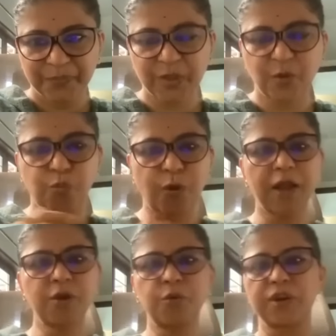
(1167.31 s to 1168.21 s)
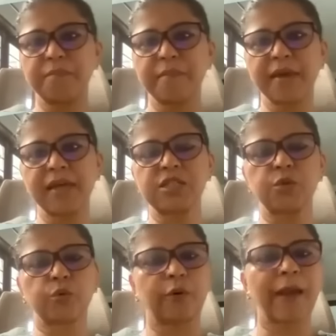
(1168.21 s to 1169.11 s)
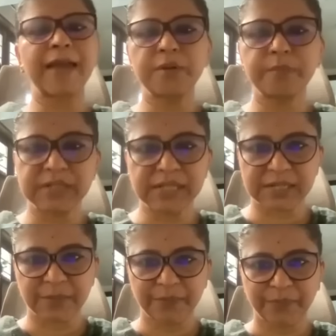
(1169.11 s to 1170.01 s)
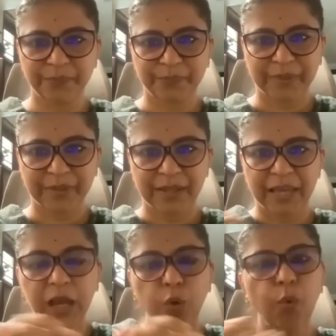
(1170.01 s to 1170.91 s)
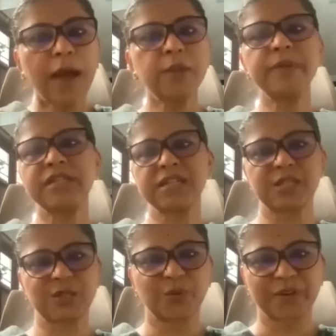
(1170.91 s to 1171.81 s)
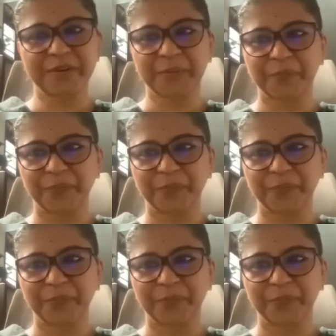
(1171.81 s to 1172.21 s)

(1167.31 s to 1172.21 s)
the one who remains equanimous, equanimity is the word.